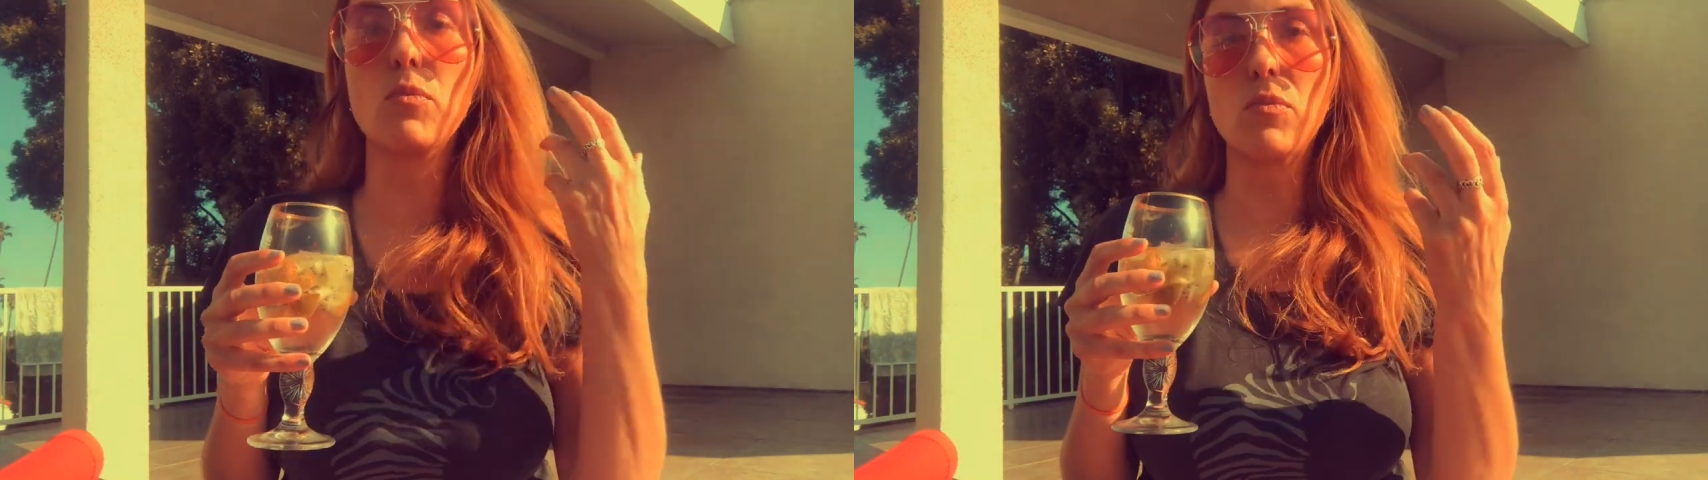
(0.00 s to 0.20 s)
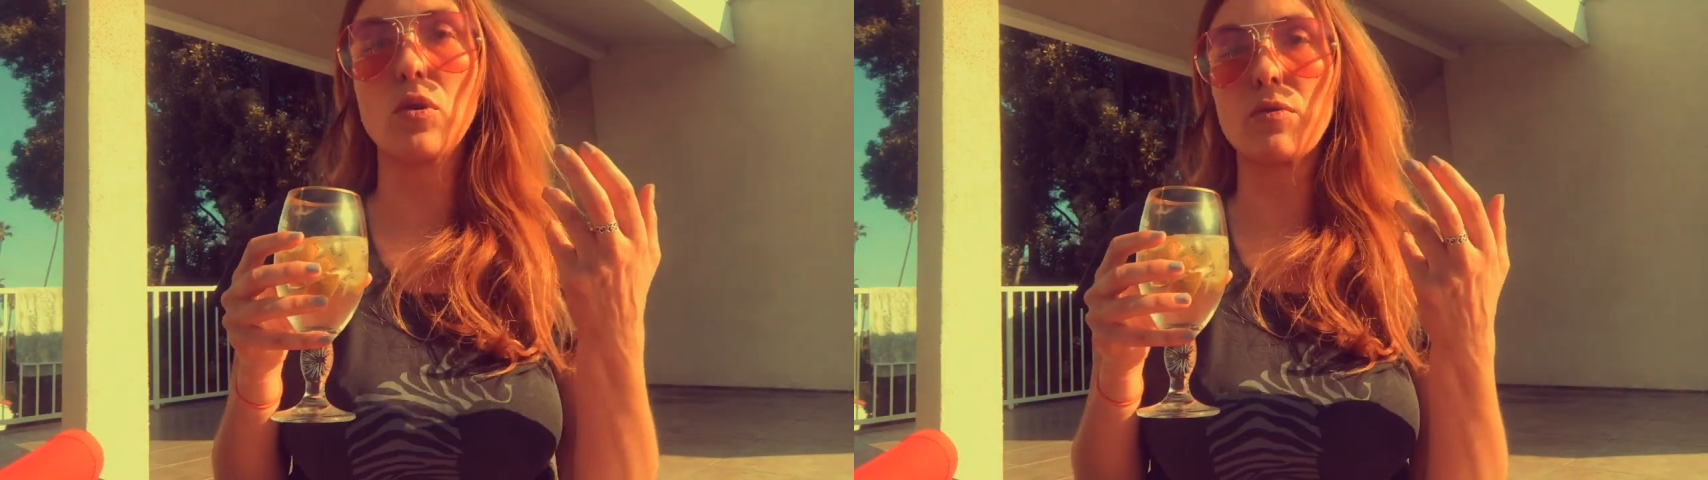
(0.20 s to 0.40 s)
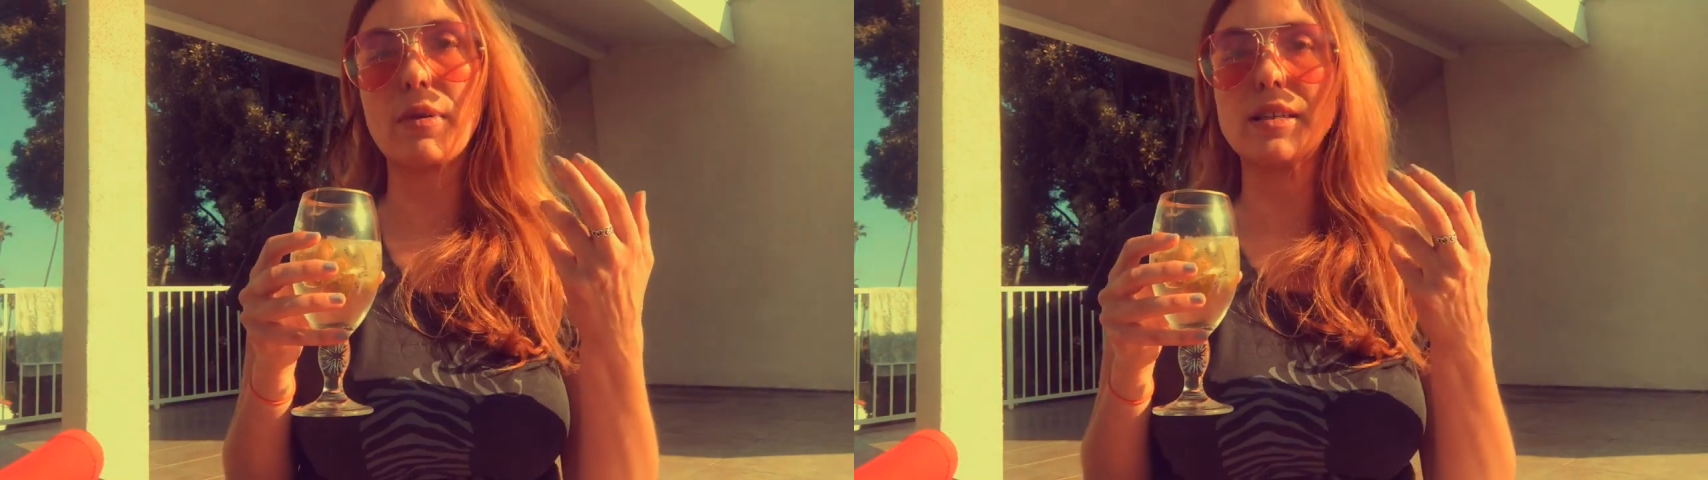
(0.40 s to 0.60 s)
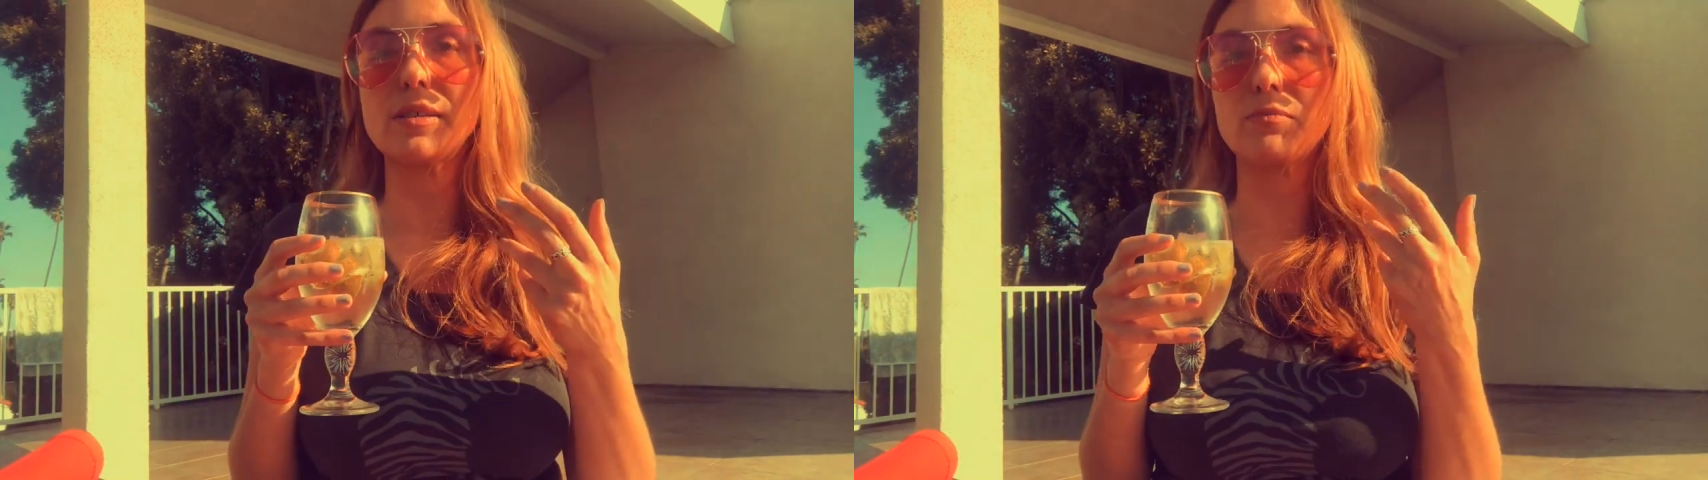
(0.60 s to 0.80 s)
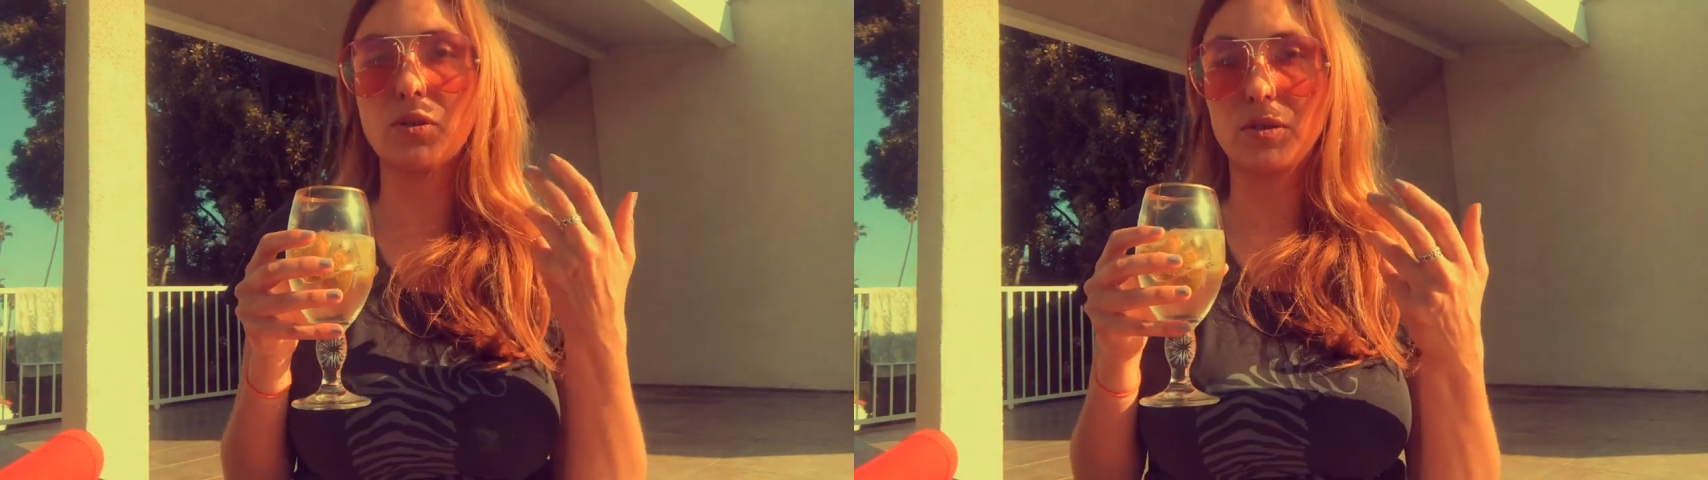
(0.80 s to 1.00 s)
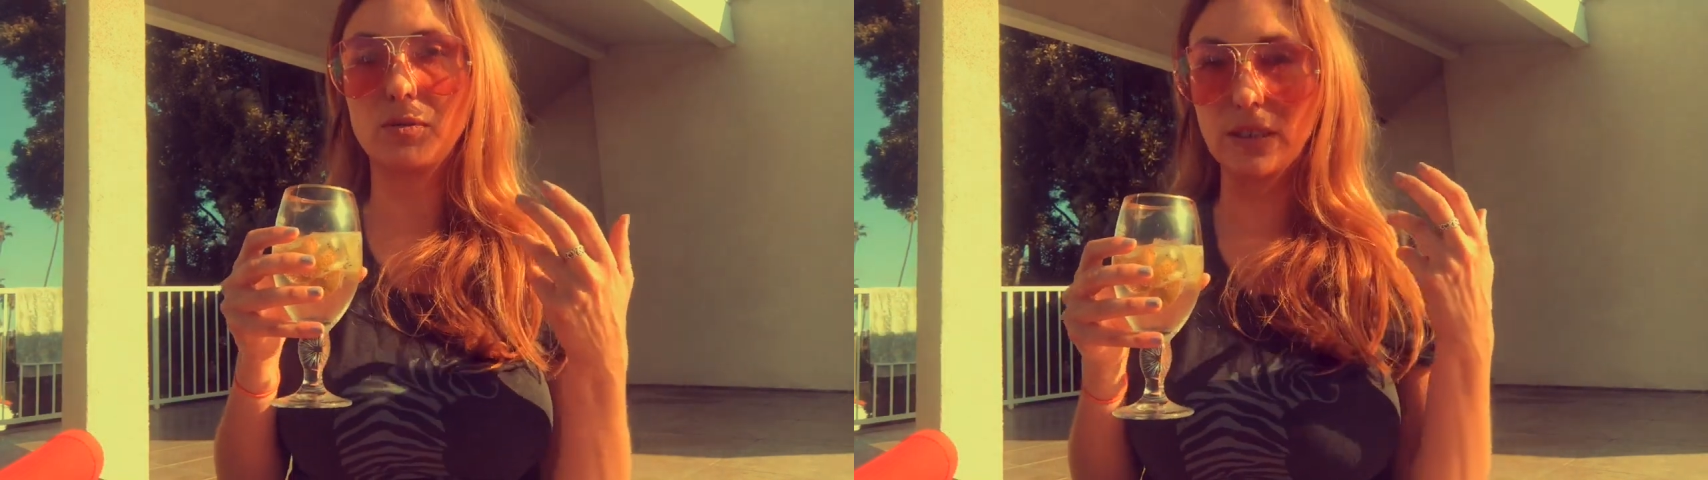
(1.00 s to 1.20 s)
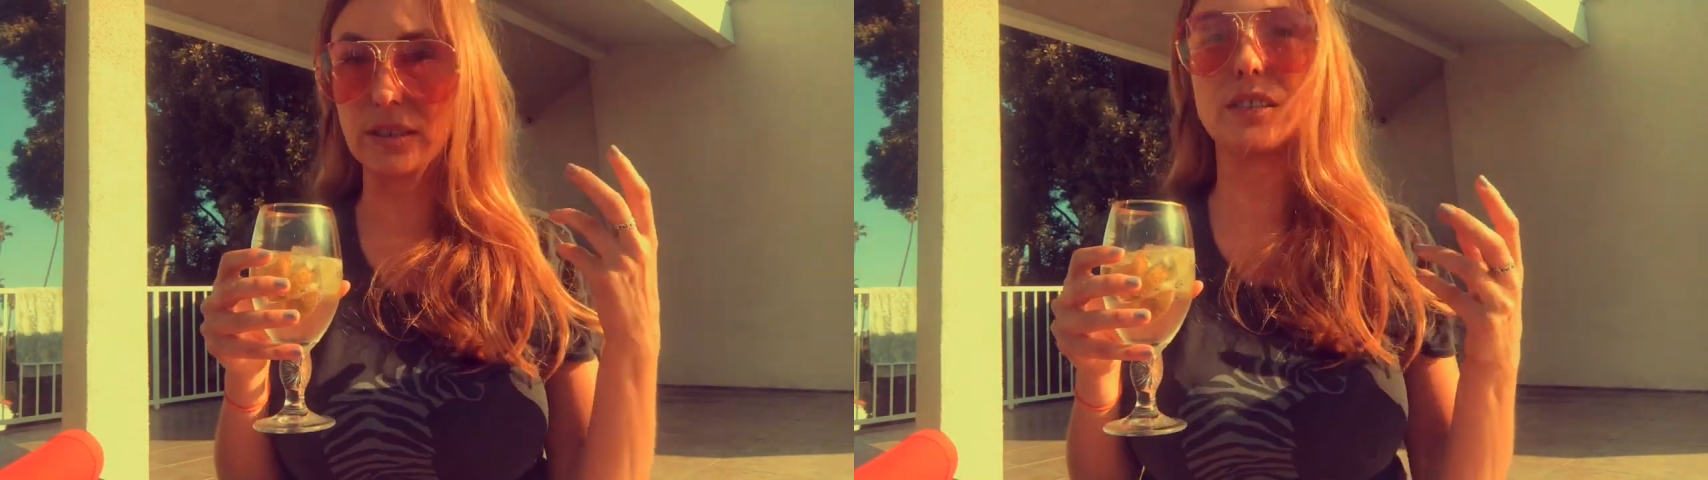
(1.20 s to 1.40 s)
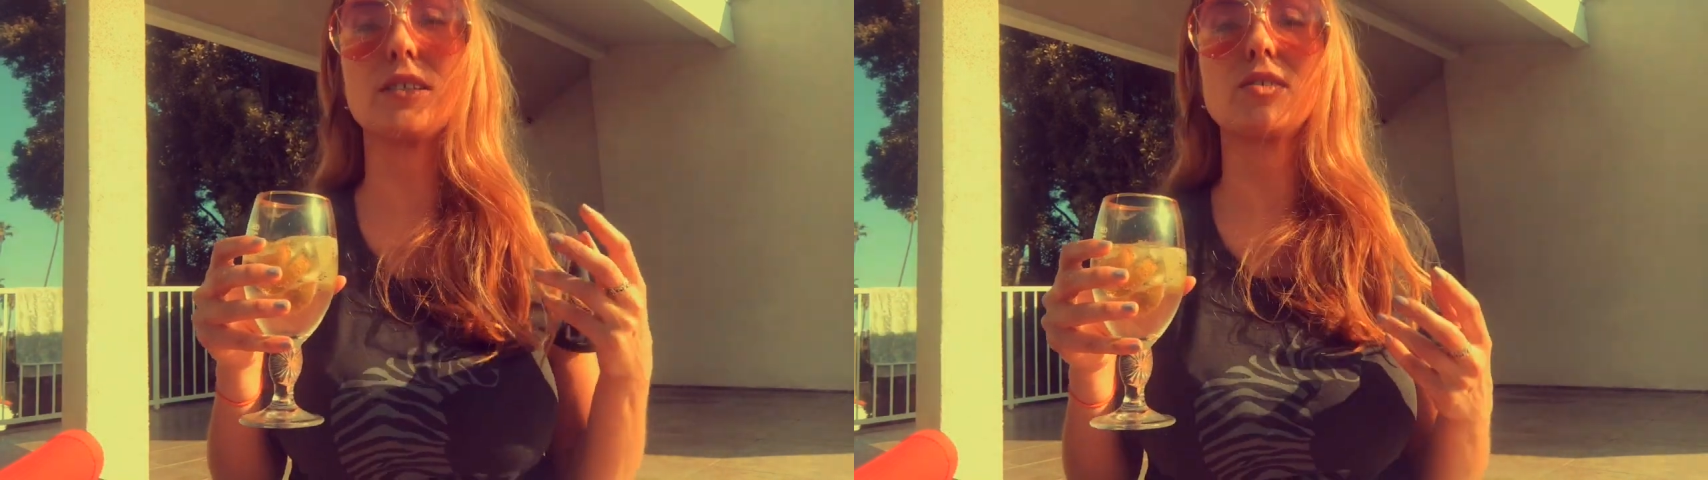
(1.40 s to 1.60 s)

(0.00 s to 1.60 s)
more ready more quickly